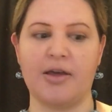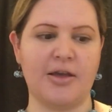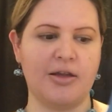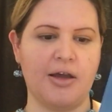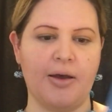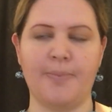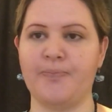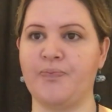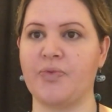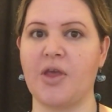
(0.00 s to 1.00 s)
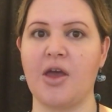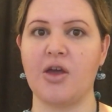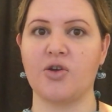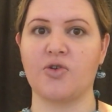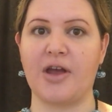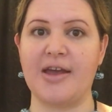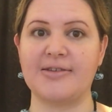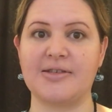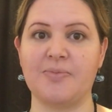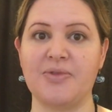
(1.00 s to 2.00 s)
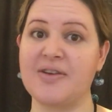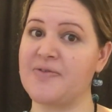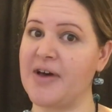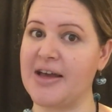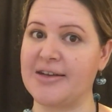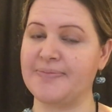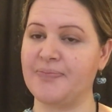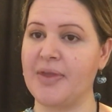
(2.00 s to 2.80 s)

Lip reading: can create something fun.